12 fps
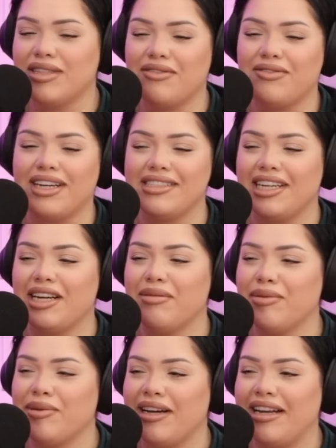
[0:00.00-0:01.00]
used to have fights, and I
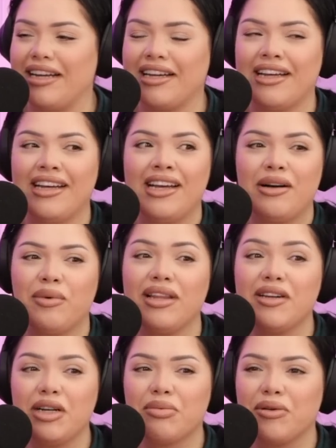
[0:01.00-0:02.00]
remember we
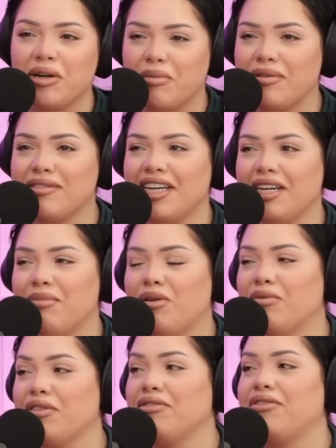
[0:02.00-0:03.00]
literally broke up one time
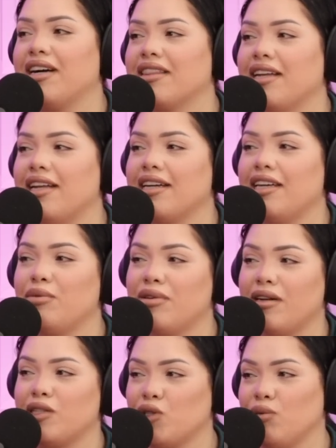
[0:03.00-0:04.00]
over the fact that like he would
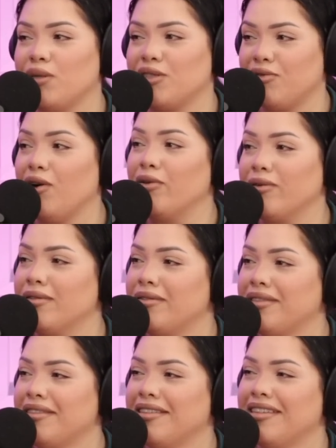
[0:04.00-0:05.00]
not show me his phone.
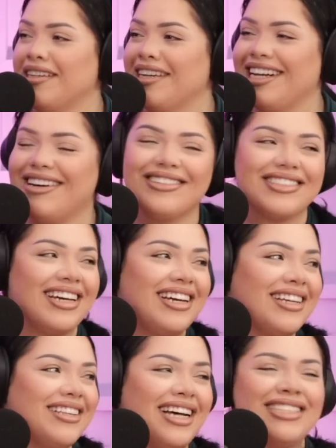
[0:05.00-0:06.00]
And I was
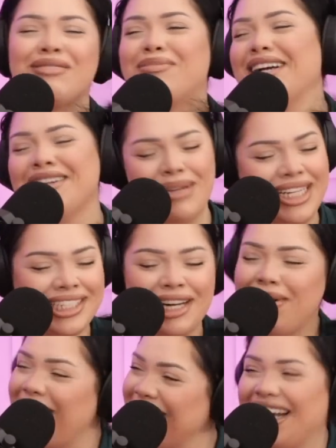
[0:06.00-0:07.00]
like, that's a break, bitch.
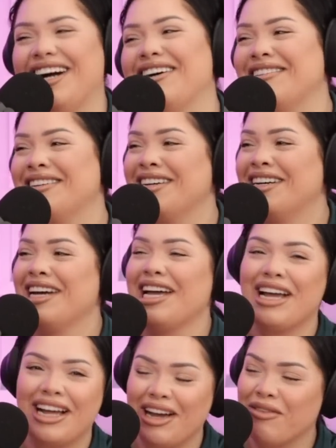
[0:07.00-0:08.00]
Come on now.
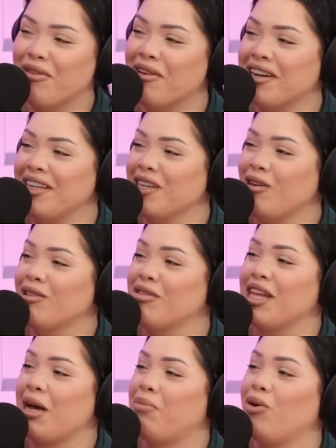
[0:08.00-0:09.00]
If we're going to go
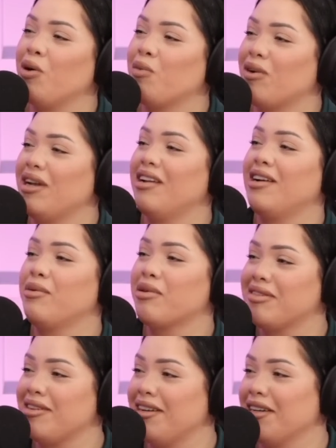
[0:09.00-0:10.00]
to that point where literally
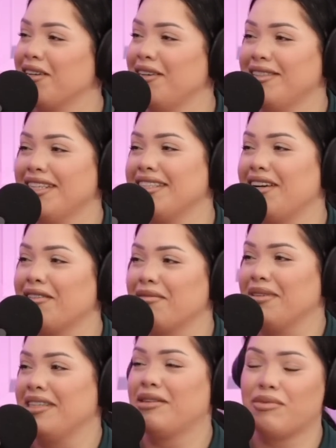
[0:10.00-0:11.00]
we're starting a huge ass
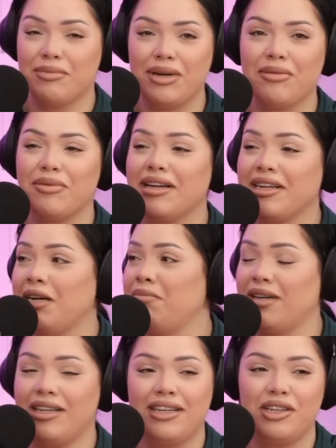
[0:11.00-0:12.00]
argument and we're about to break
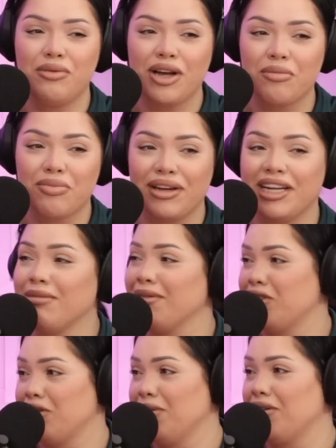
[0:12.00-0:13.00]
up and you rather break up
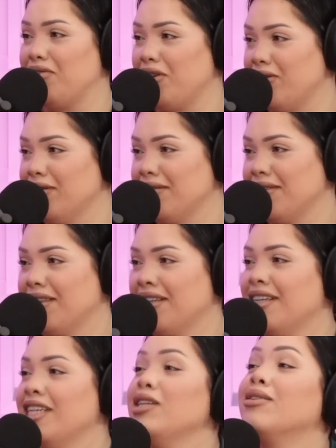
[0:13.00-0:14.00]
than show me your phone,
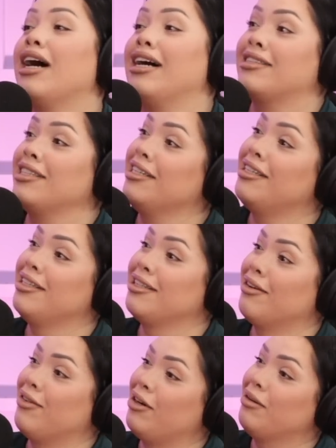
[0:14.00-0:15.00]
you got something in
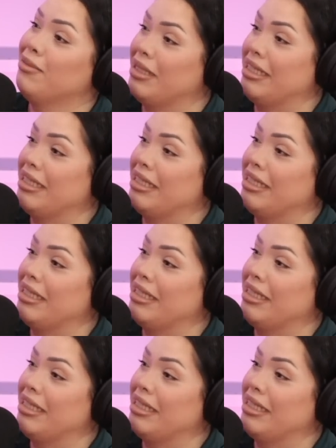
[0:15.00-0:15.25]
your phone,